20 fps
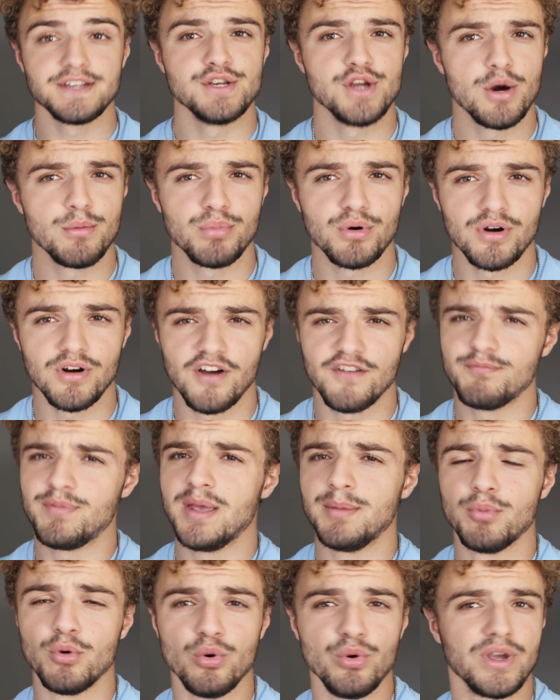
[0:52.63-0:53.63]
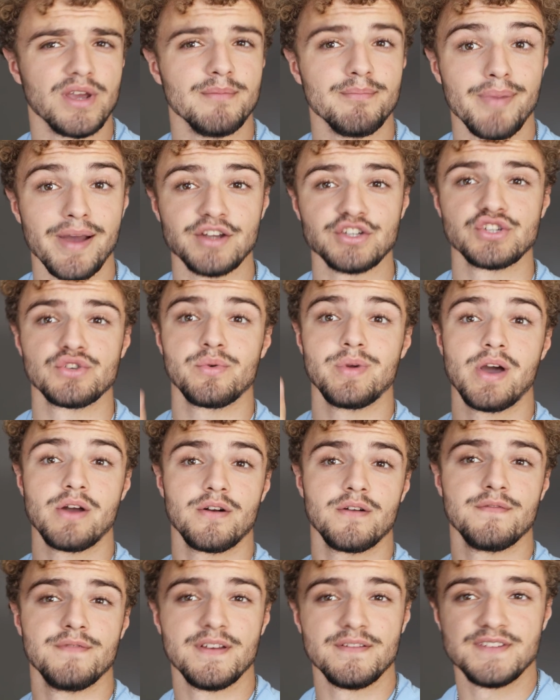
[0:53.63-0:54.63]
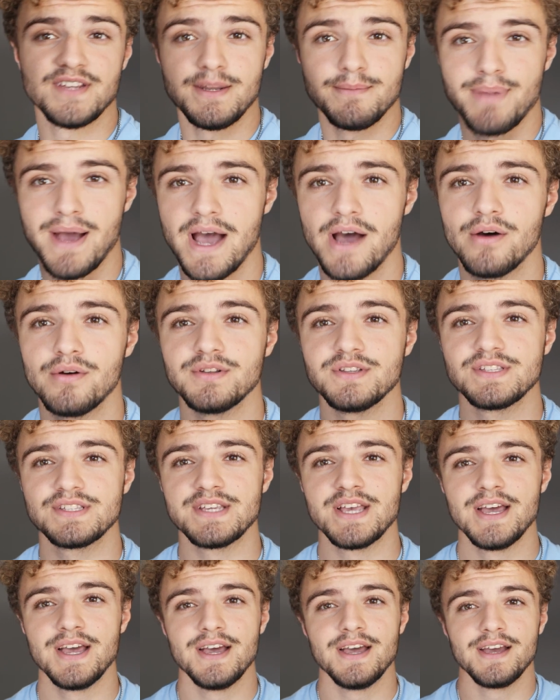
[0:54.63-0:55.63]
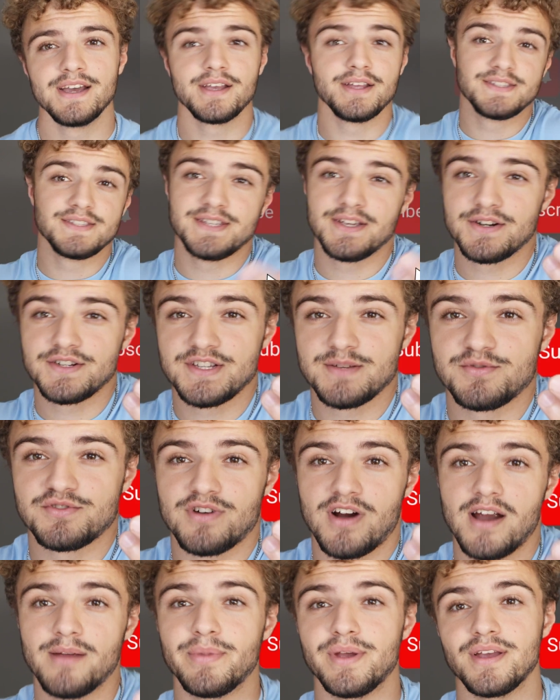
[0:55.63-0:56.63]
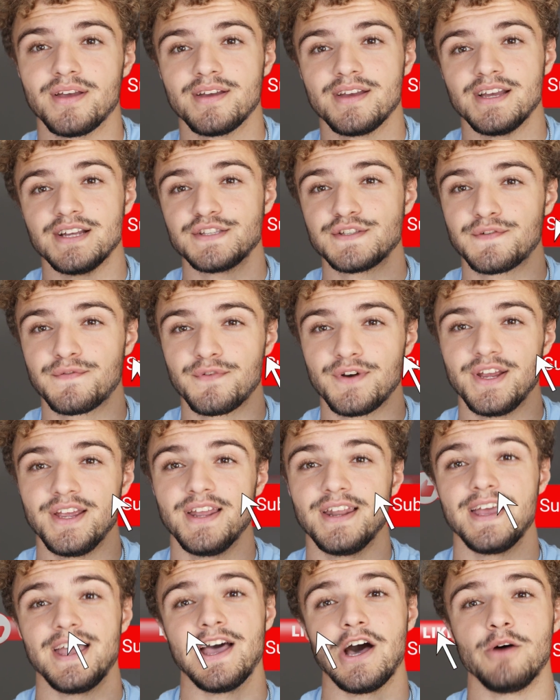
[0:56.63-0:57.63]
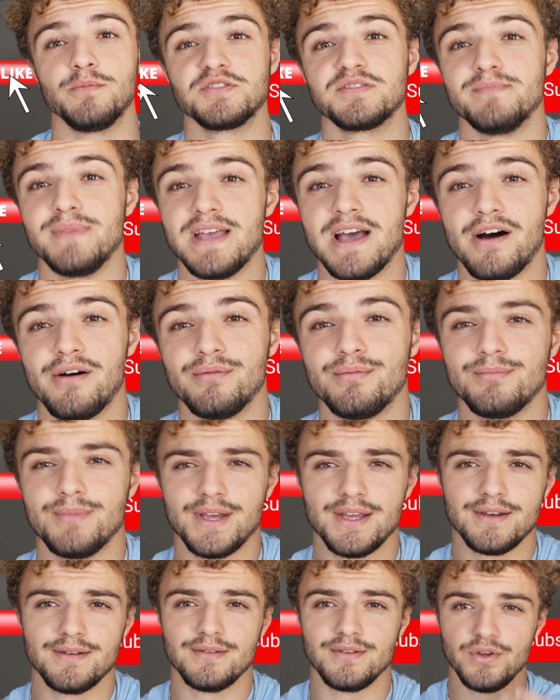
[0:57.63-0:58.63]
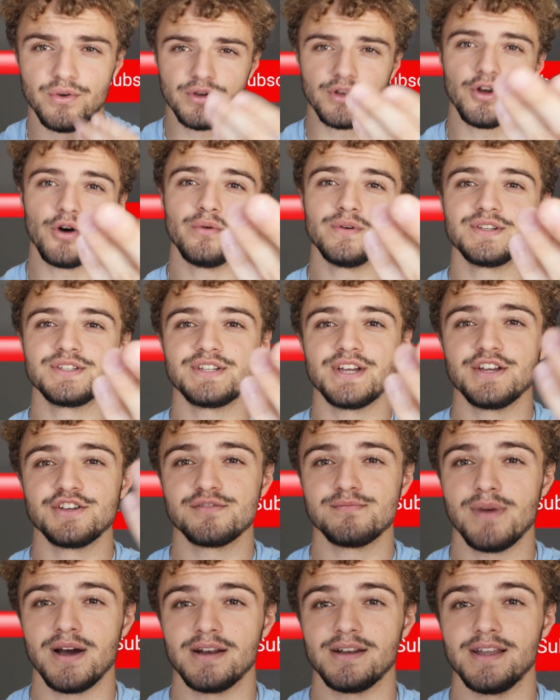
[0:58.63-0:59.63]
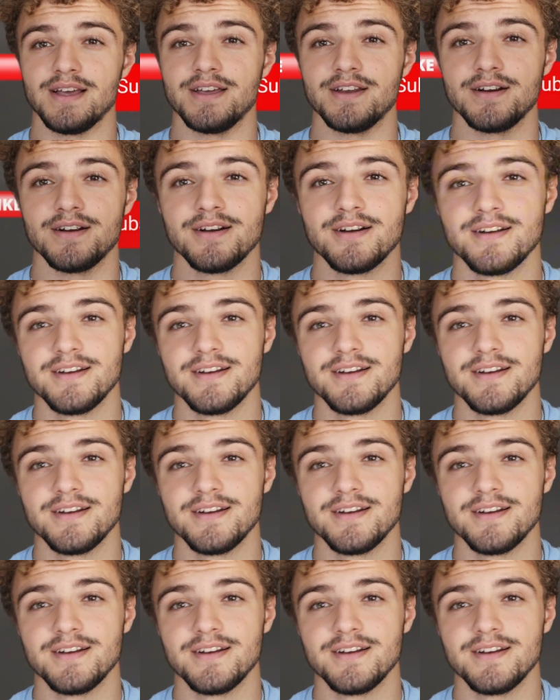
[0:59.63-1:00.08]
number of people who can bench 315 pounds, consider subscribing. It's free, it helps me out, and you can always change your mind later.